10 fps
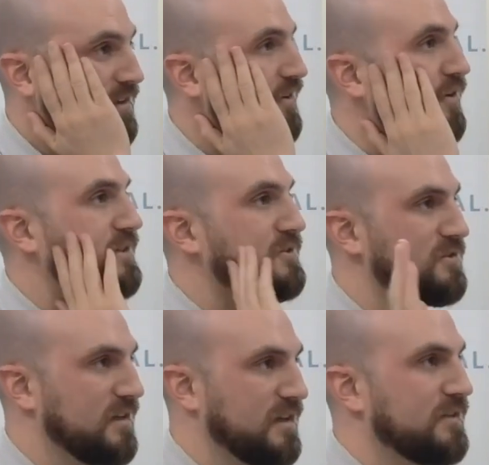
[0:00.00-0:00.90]
you know I
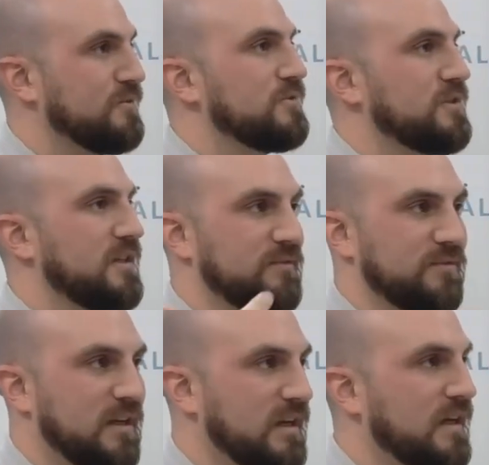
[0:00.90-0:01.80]
just like you just kind
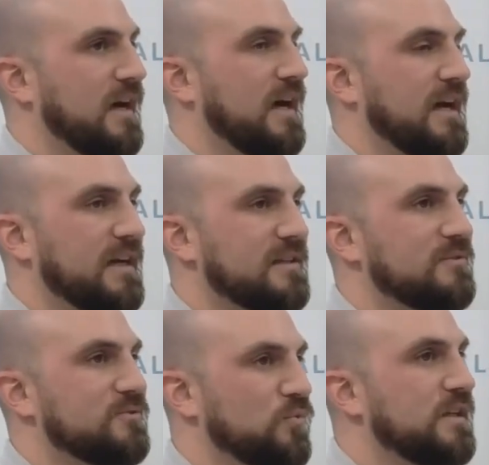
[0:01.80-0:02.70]
of I, I, guess I
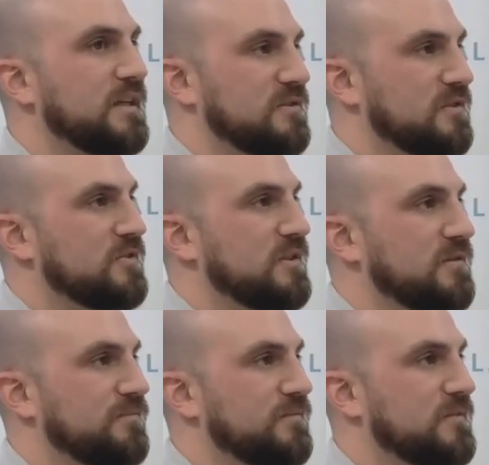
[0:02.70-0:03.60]
was reading at such
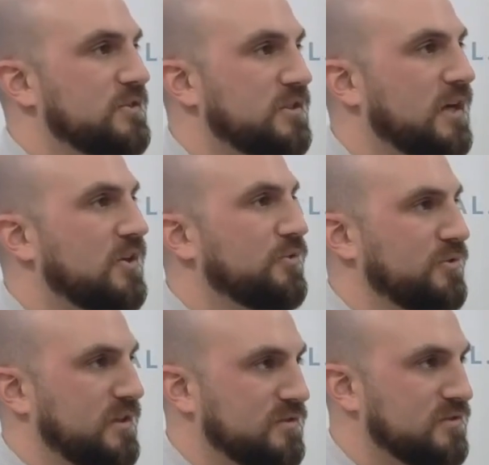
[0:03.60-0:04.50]
a shallow
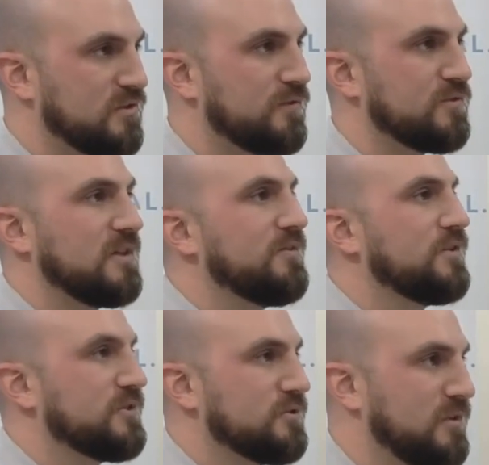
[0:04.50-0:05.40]
or kind of surface
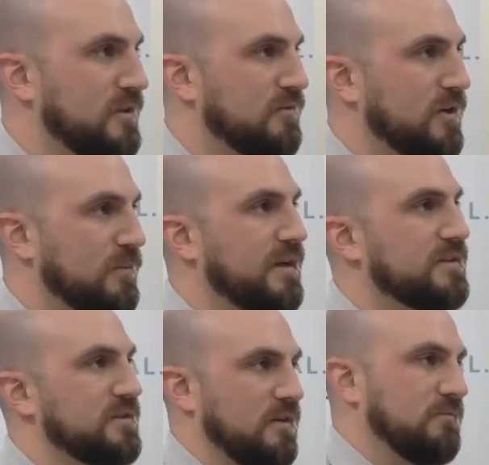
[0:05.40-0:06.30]
level I just went right
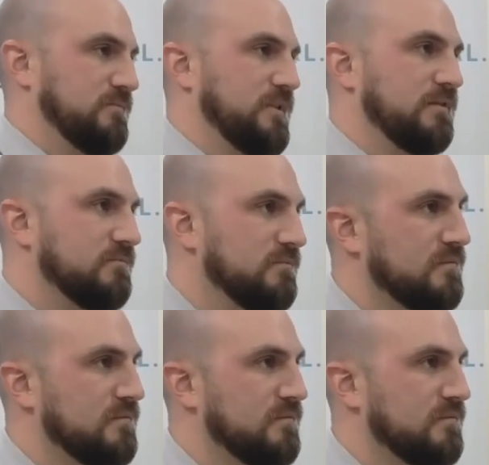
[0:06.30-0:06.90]
past it oh yeah